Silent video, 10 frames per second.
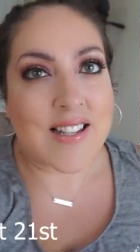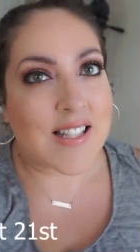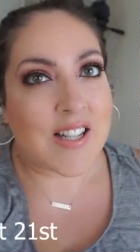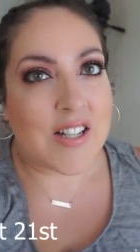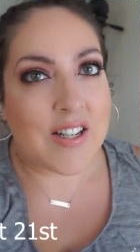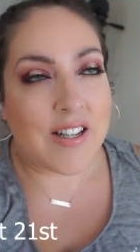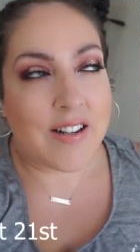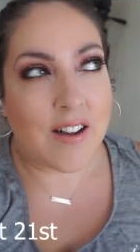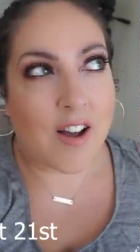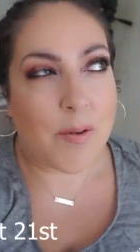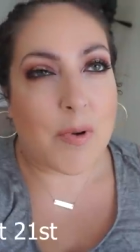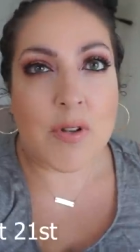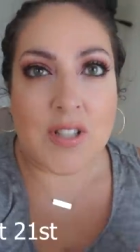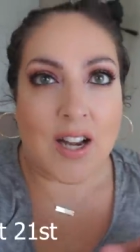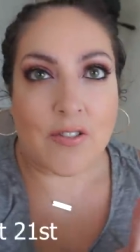guys, good
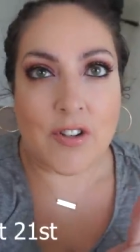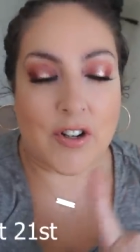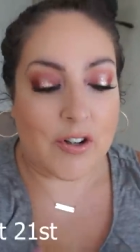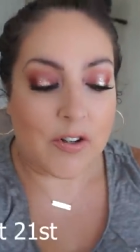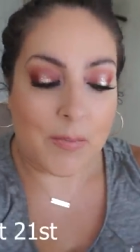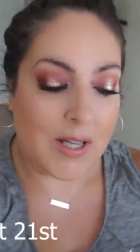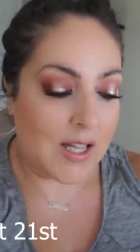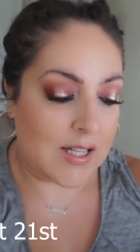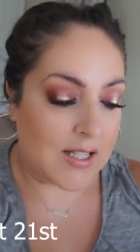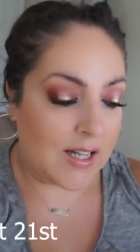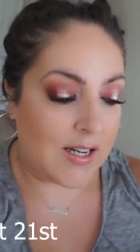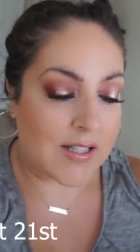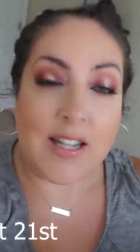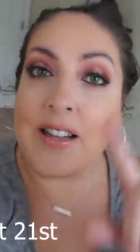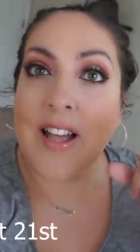almost afternoon because it is
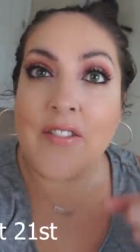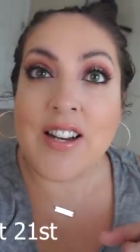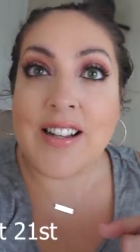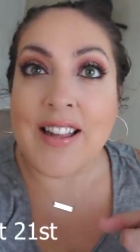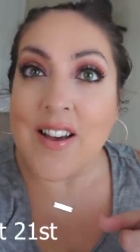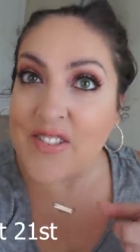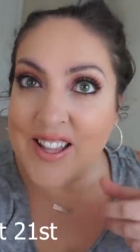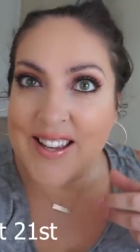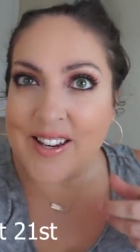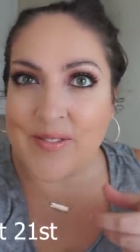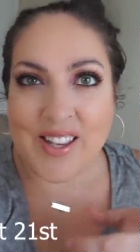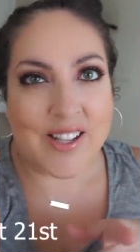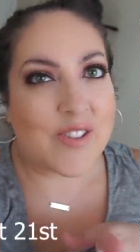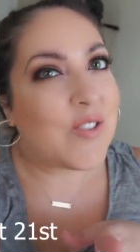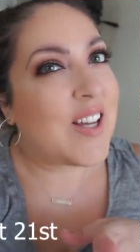11:11.
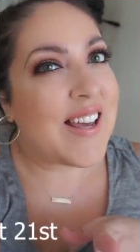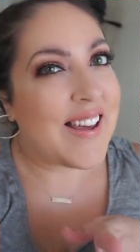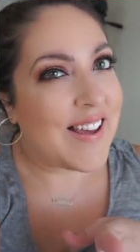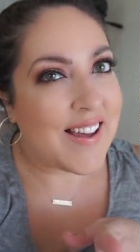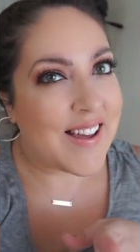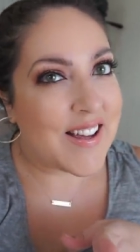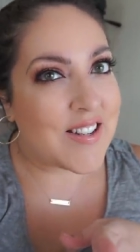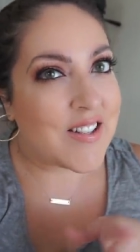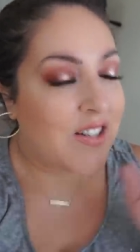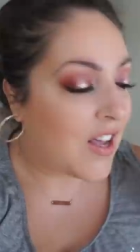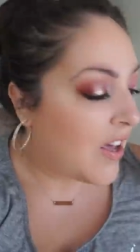Make a wish.